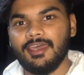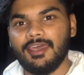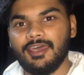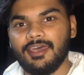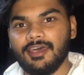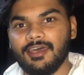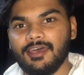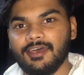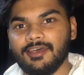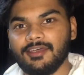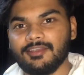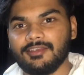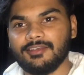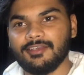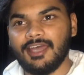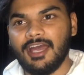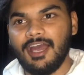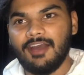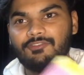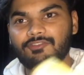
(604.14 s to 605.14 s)
and
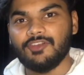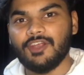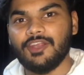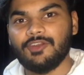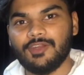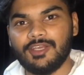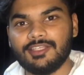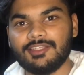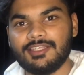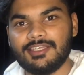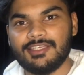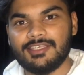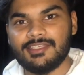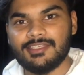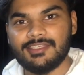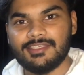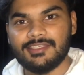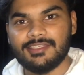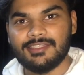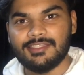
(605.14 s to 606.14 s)
after I read
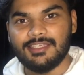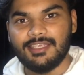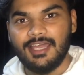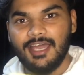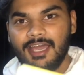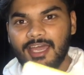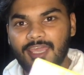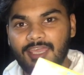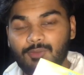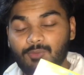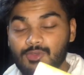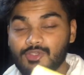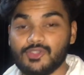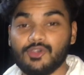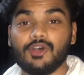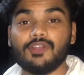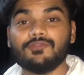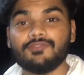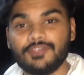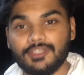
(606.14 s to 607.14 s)
this, I was
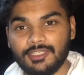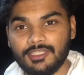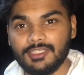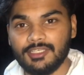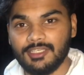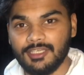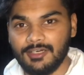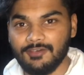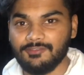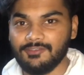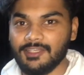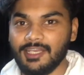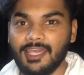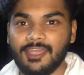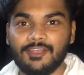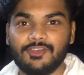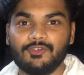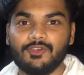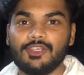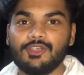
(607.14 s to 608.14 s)
confident enough that I
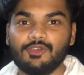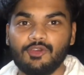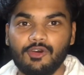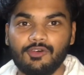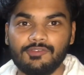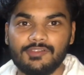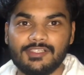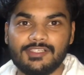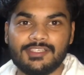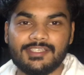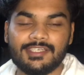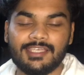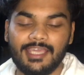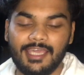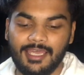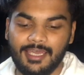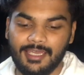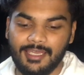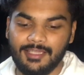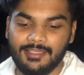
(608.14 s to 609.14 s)
can read novels,
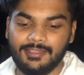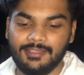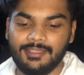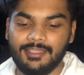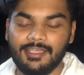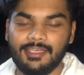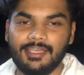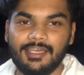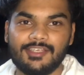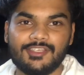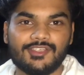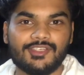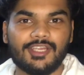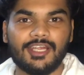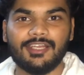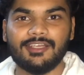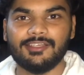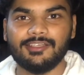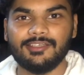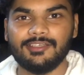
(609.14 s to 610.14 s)
and then I
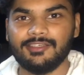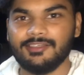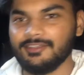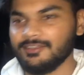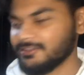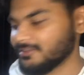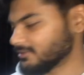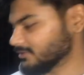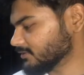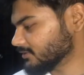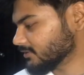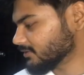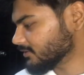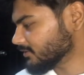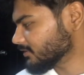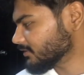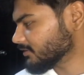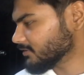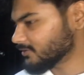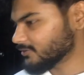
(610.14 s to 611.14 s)
started
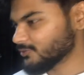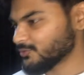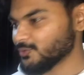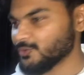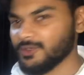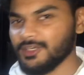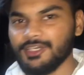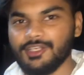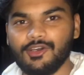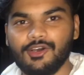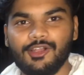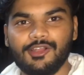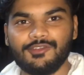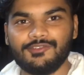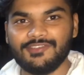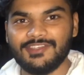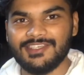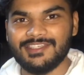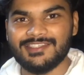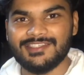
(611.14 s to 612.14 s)
reading all
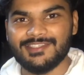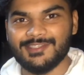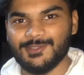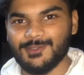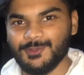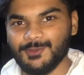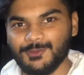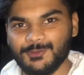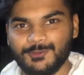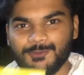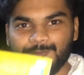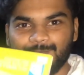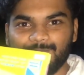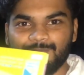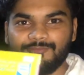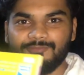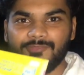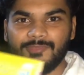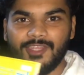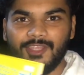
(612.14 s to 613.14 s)
of these. So
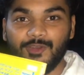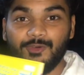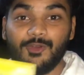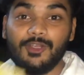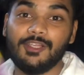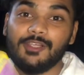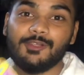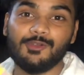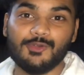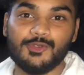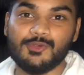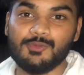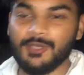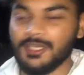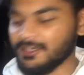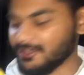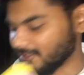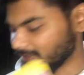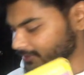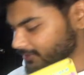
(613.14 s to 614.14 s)
really close to my
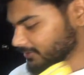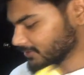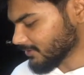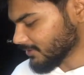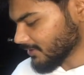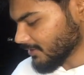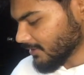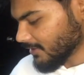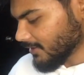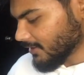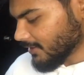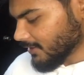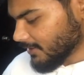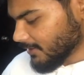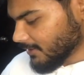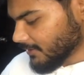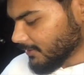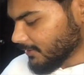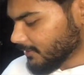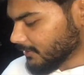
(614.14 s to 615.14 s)
heart.
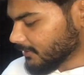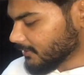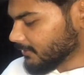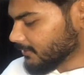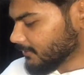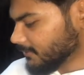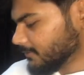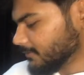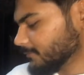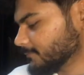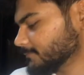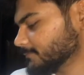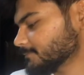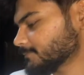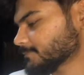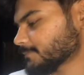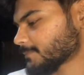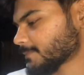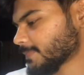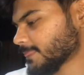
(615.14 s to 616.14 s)
Um,
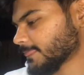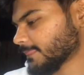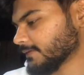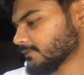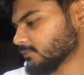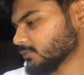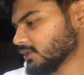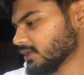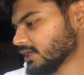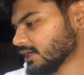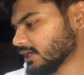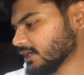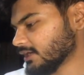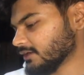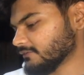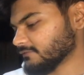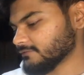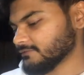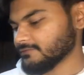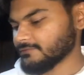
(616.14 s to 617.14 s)
we
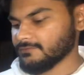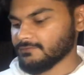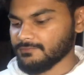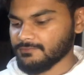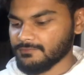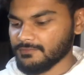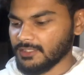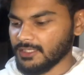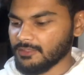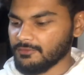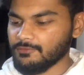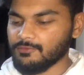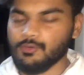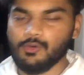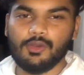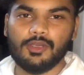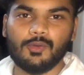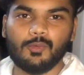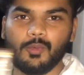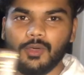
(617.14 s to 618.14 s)
have like
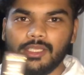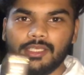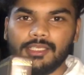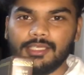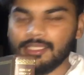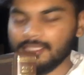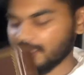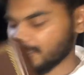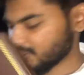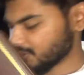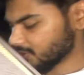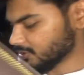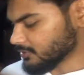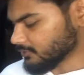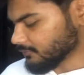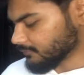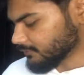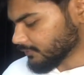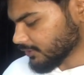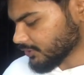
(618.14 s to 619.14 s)
4-in-1 collection
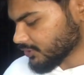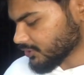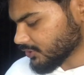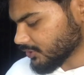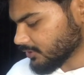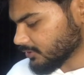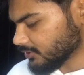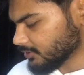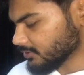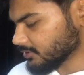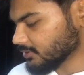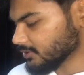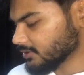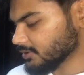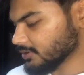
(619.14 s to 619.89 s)
of fiction,